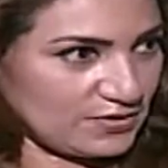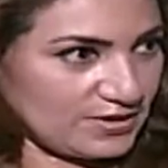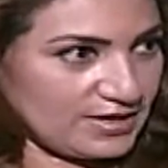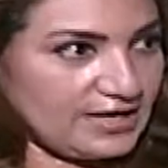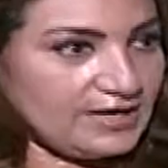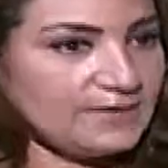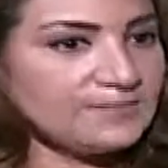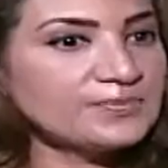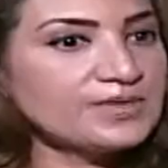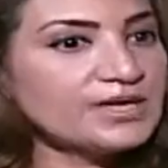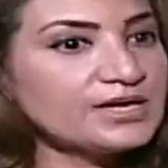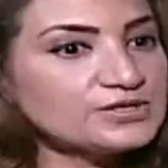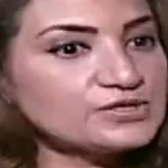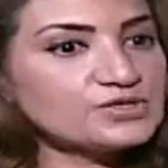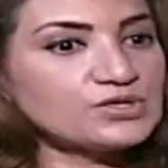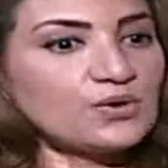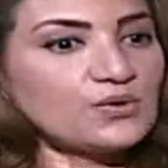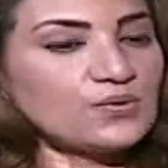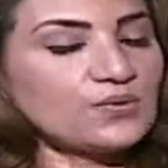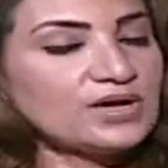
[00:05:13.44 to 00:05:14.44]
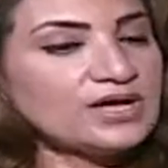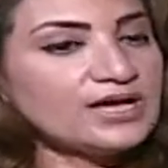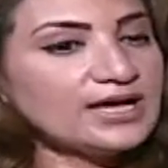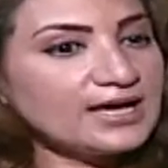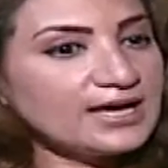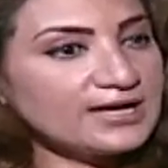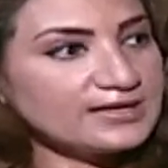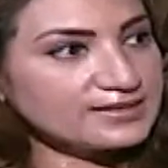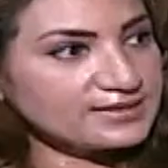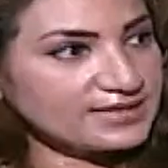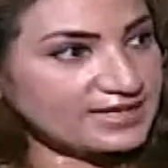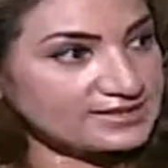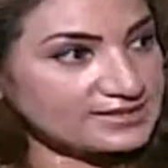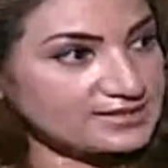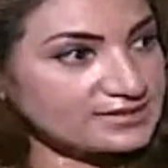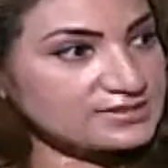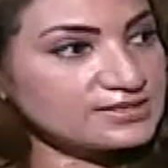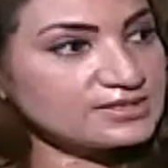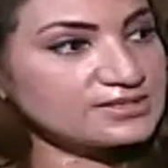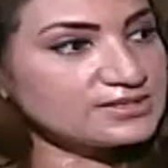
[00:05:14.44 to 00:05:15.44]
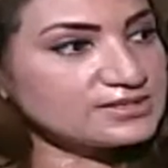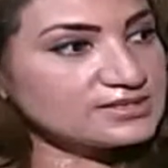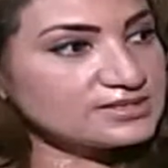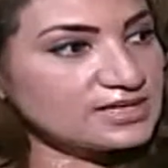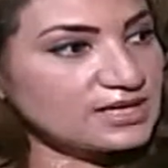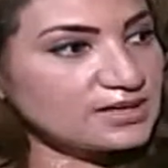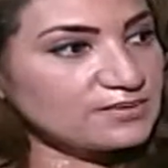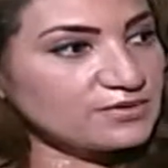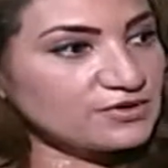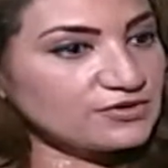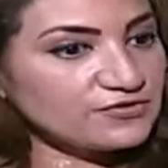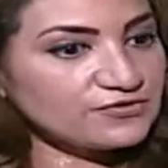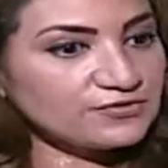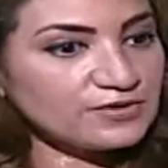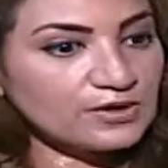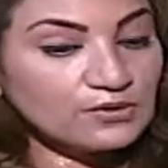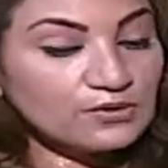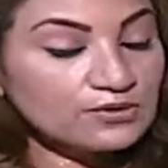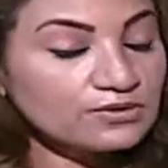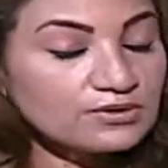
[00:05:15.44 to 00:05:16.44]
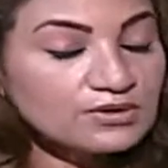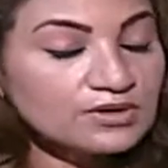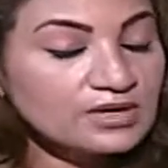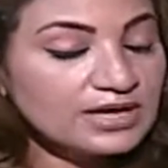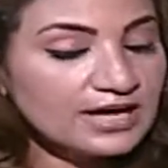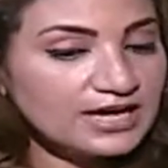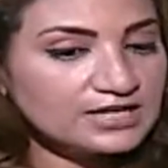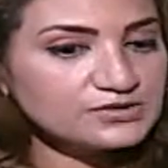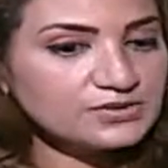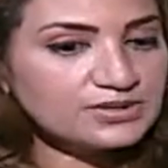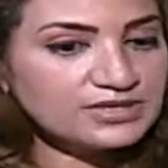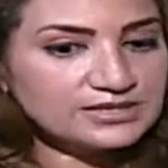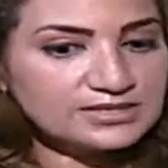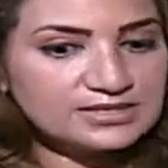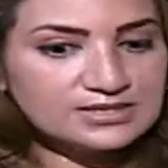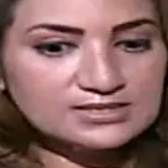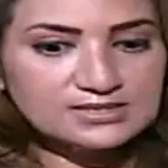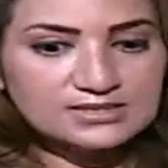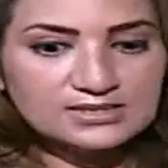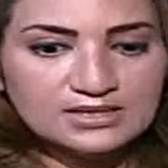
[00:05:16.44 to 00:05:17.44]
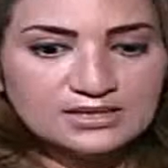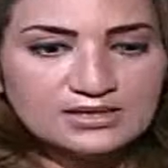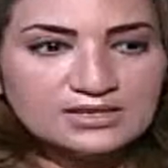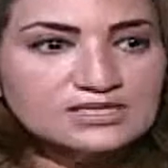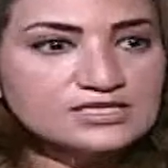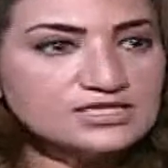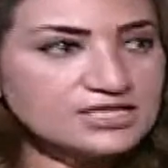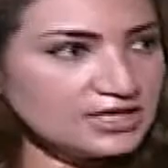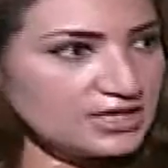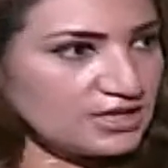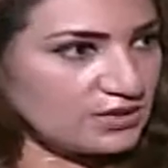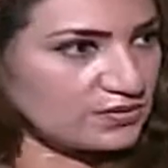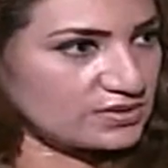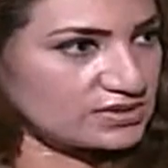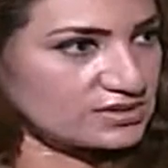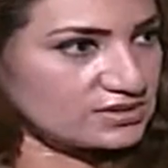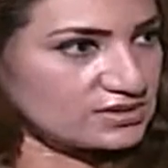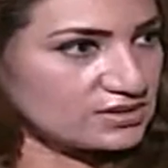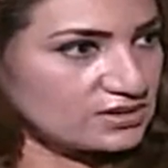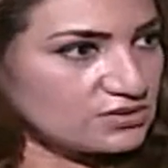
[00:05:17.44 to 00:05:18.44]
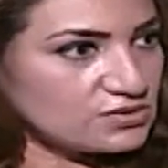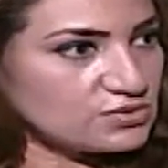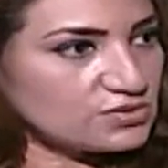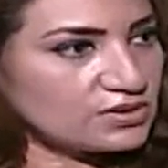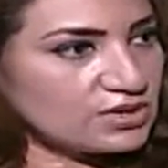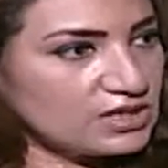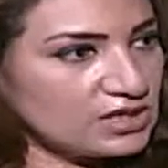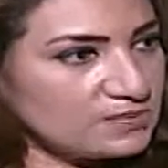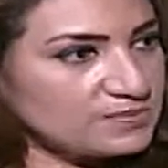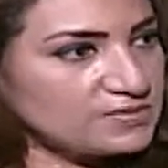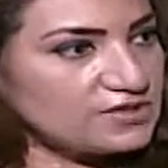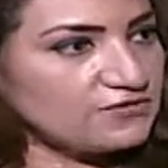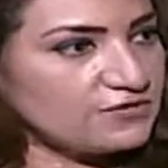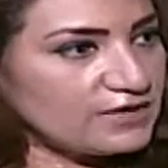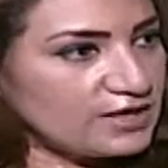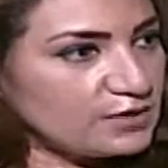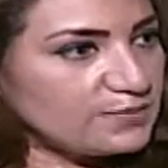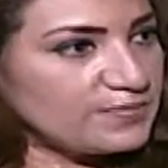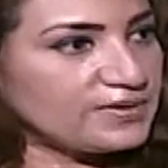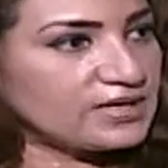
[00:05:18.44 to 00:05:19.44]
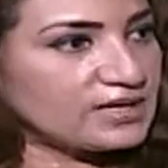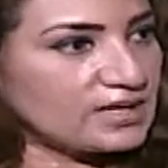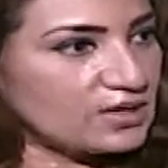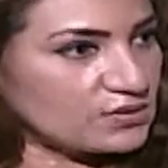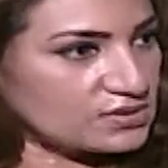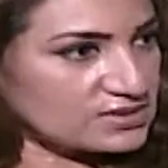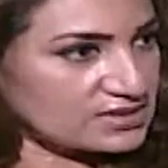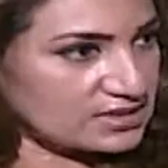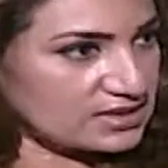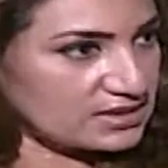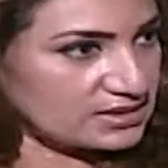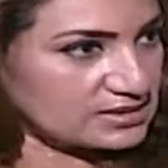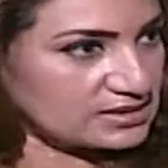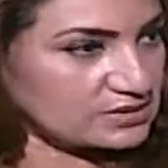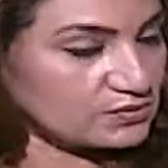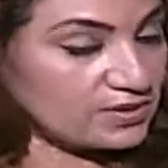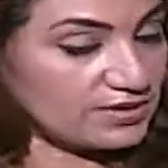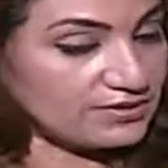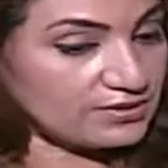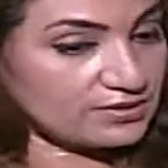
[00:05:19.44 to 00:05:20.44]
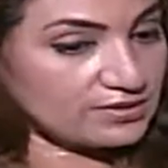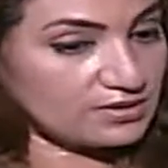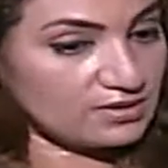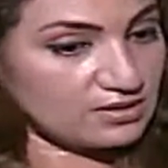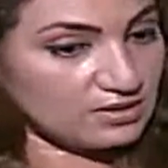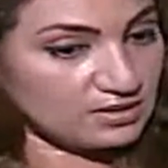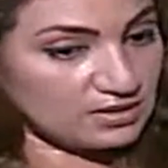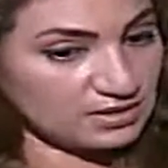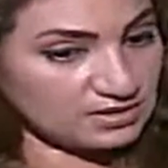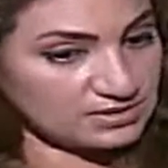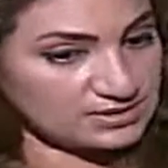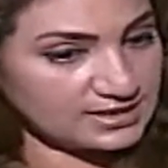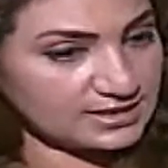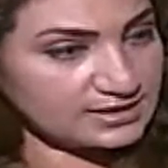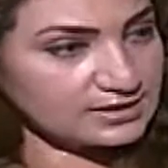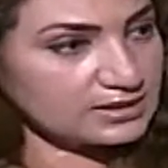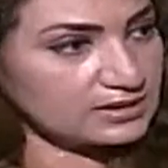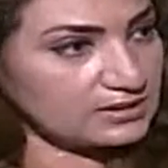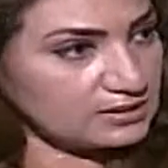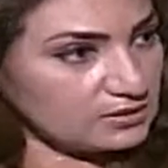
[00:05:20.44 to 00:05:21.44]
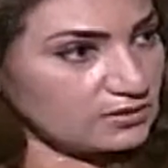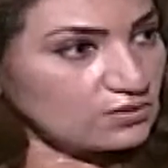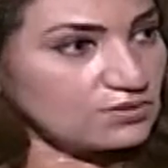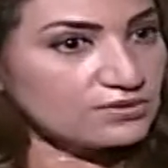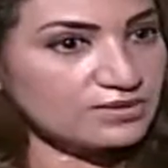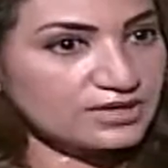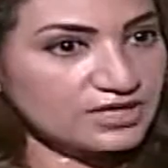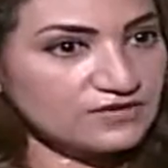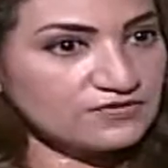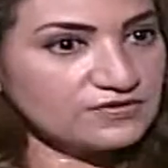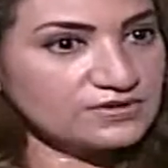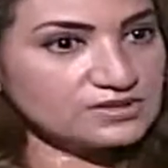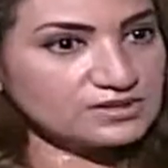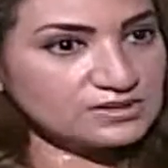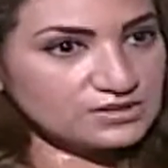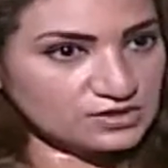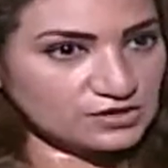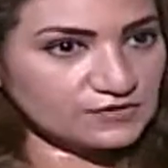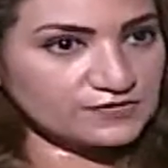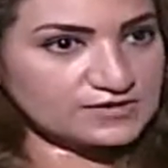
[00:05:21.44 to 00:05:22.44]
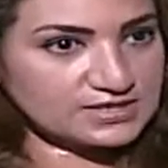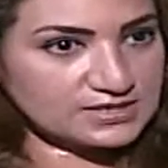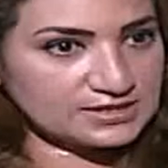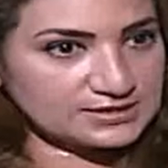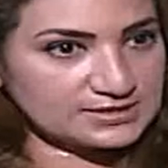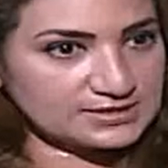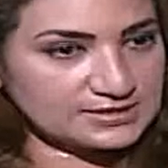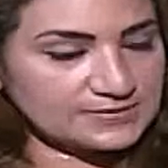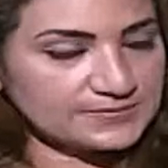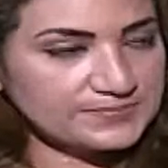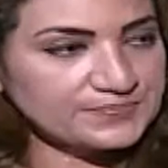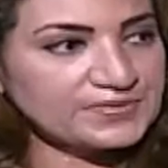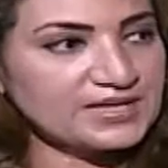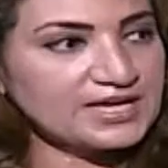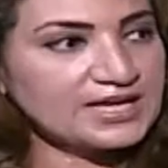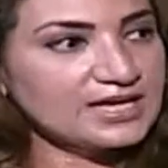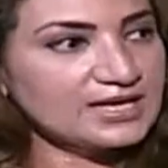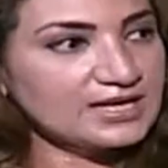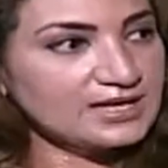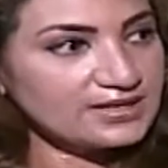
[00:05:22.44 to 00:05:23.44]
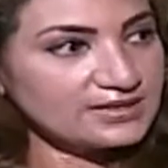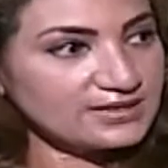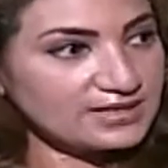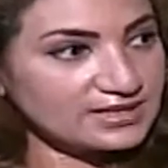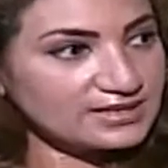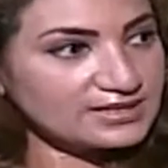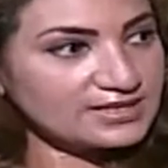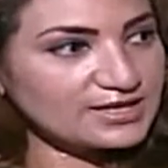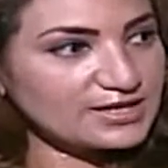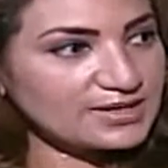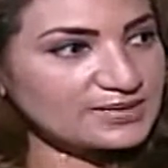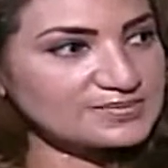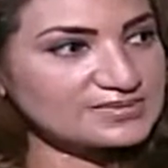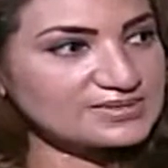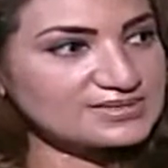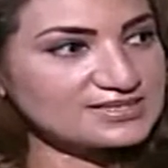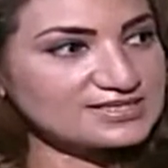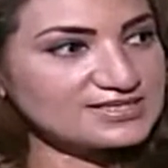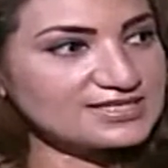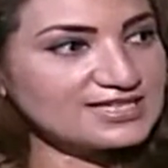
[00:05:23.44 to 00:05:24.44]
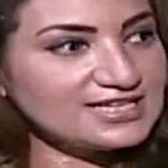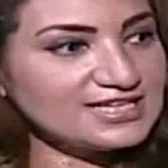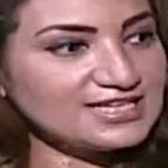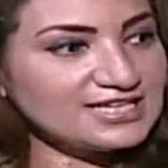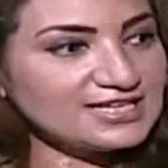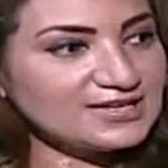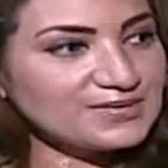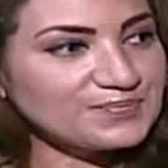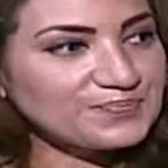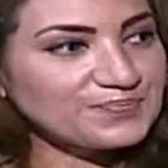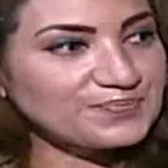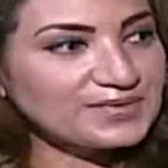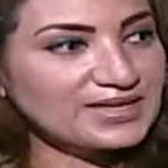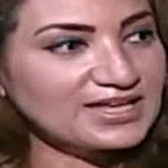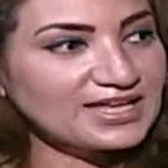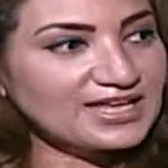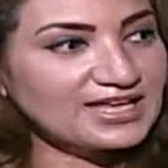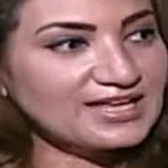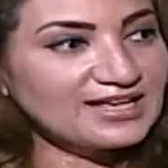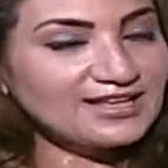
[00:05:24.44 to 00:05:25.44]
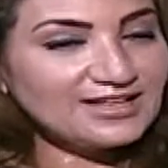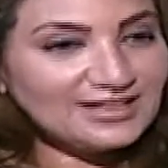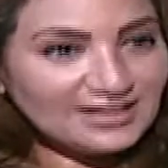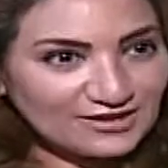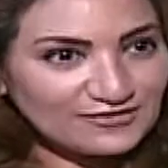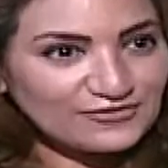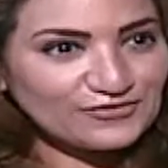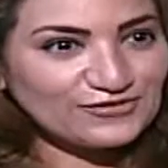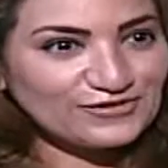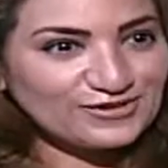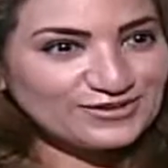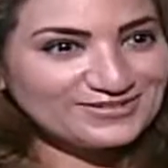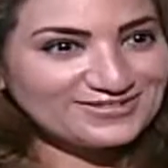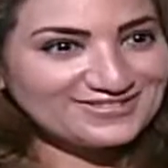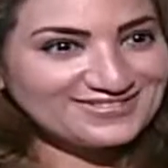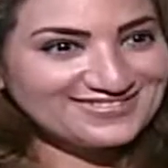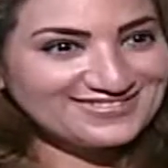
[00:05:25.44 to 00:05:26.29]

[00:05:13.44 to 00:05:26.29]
Okay, so at a certain time of, or actually it is continuous to keep developing our skills, whether technical or even soft skills. Then comes the love.